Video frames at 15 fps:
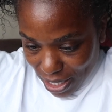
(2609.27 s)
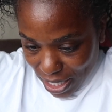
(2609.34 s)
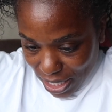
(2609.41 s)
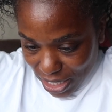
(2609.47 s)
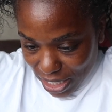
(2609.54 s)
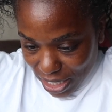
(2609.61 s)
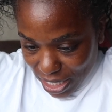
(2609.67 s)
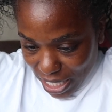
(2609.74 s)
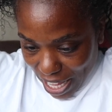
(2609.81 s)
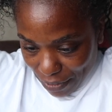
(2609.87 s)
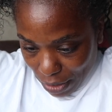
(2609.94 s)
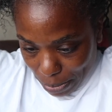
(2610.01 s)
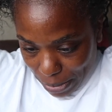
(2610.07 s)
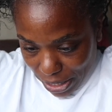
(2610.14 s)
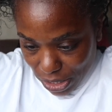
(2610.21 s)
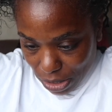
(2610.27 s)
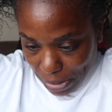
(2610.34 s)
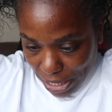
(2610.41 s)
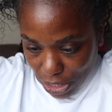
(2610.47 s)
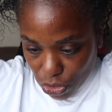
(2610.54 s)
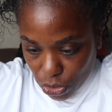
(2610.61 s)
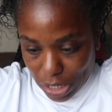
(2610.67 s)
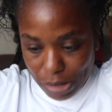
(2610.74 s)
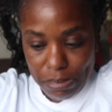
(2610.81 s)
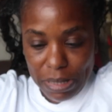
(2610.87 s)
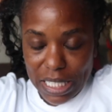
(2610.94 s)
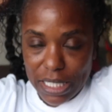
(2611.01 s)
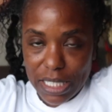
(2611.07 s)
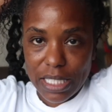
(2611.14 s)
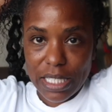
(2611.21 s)
She said, have I been to my dream
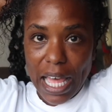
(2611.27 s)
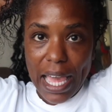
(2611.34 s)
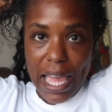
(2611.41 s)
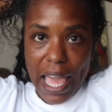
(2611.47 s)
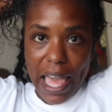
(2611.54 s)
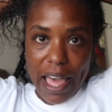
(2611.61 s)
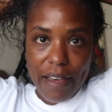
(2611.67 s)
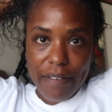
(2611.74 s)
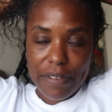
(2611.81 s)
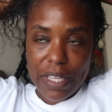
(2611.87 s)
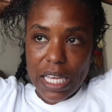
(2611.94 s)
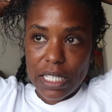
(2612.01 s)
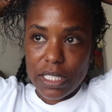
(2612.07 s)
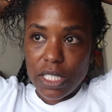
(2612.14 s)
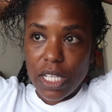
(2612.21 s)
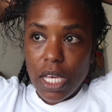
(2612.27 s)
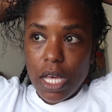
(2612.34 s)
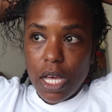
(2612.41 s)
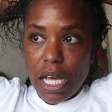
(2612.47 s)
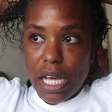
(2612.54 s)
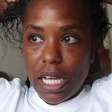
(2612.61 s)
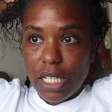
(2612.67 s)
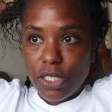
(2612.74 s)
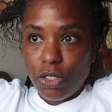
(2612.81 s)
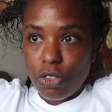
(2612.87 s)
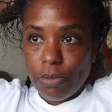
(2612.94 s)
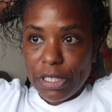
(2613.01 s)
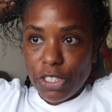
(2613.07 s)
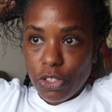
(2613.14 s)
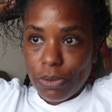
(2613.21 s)
place? Yes, I have, yes. 2 of
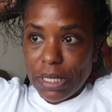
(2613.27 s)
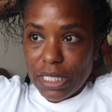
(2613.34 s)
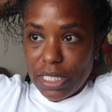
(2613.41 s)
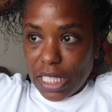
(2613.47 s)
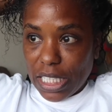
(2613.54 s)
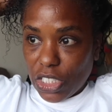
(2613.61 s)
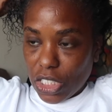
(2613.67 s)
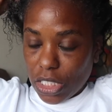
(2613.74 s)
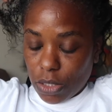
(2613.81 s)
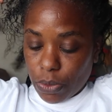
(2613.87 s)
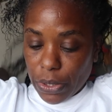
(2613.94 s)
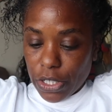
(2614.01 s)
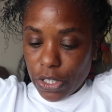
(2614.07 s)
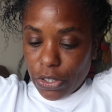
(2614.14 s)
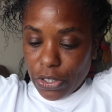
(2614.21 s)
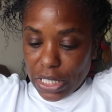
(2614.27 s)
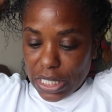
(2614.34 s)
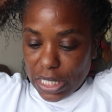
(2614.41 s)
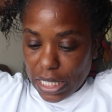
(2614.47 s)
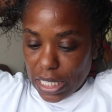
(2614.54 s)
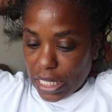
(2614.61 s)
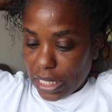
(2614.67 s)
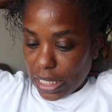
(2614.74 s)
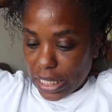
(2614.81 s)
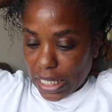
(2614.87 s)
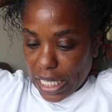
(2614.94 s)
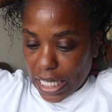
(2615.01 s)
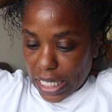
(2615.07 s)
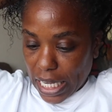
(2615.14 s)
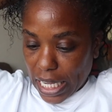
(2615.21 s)
my dream destinations were Greece and
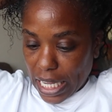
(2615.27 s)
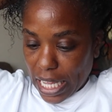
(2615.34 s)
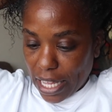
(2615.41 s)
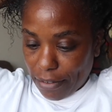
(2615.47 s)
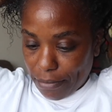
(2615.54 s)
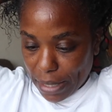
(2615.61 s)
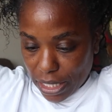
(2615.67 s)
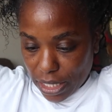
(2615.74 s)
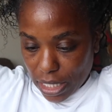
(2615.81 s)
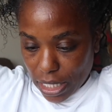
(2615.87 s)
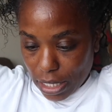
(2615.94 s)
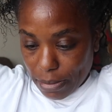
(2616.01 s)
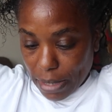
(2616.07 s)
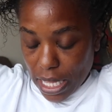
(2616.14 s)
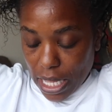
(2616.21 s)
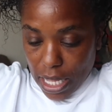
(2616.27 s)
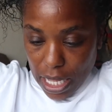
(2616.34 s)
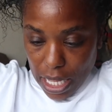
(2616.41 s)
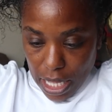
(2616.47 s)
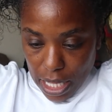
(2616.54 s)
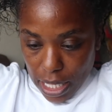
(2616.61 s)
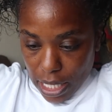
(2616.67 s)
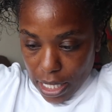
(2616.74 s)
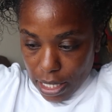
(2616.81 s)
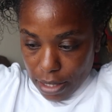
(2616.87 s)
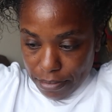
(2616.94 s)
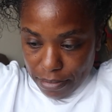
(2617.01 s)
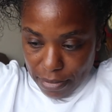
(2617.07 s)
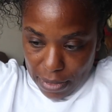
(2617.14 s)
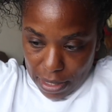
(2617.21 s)
Italy, and I have been to them.
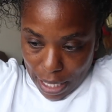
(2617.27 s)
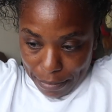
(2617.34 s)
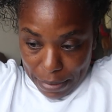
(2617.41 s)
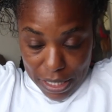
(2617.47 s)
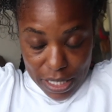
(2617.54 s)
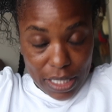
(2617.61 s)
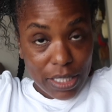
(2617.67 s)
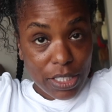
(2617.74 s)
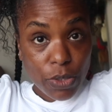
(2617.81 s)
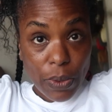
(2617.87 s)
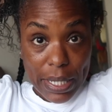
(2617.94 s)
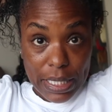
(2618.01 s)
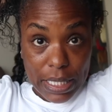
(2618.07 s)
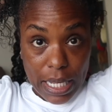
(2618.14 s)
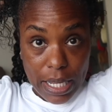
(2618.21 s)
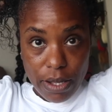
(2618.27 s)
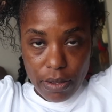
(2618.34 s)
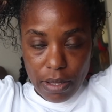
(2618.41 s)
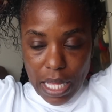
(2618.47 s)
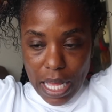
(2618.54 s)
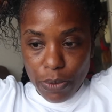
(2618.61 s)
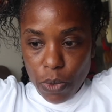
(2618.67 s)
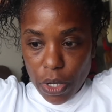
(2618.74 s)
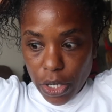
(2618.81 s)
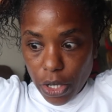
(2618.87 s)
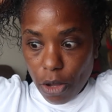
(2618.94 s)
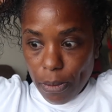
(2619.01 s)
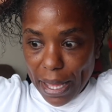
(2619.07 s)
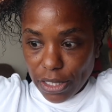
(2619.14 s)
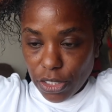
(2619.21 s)
I've been to Italy twice now. I want to
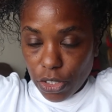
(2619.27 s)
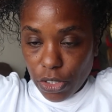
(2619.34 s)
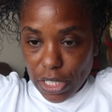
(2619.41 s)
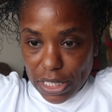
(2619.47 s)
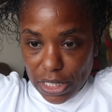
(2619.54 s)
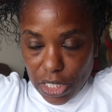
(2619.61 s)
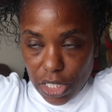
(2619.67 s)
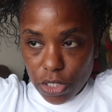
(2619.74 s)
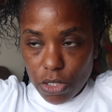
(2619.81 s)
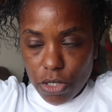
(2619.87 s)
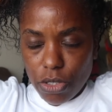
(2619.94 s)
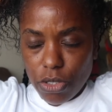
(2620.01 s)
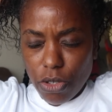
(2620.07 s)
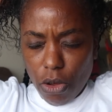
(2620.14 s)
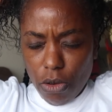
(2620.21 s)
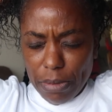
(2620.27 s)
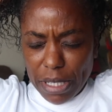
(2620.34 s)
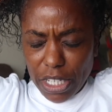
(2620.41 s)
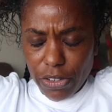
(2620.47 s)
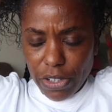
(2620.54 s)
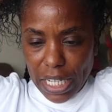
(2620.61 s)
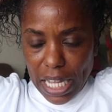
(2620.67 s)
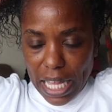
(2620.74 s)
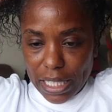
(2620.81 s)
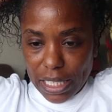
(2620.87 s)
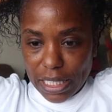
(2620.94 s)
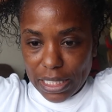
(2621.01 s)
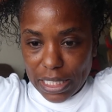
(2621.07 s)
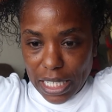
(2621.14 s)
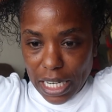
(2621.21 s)
go back to Greece because there's so many Greek
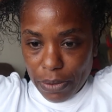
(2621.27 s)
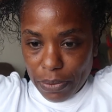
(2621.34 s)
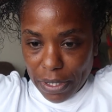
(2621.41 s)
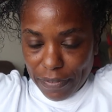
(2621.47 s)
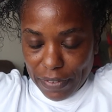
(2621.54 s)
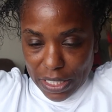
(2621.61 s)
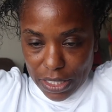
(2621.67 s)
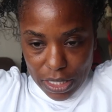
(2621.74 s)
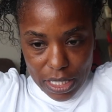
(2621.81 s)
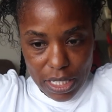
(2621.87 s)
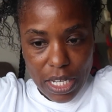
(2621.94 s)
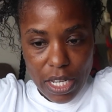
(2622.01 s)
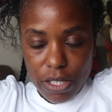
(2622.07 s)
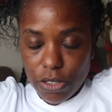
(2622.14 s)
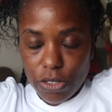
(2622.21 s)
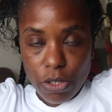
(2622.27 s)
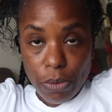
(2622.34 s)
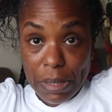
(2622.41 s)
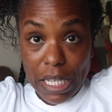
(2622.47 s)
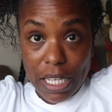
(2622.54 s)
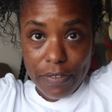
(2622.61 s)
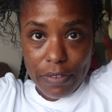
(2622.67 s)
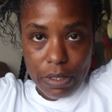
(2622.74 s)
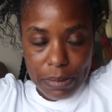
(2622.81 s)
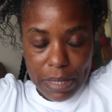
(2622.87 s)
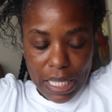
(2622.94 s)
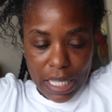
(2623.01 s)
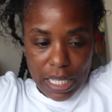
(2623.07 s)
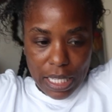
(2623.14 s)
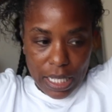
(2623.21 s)
islands that I want to visit. There's so many of them,
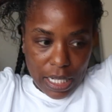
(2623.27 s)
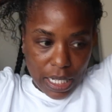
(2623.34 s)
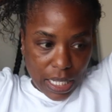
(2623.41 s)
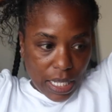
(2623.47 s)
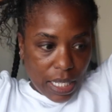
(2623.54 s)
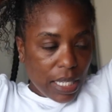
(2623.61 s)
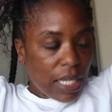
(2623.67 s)
and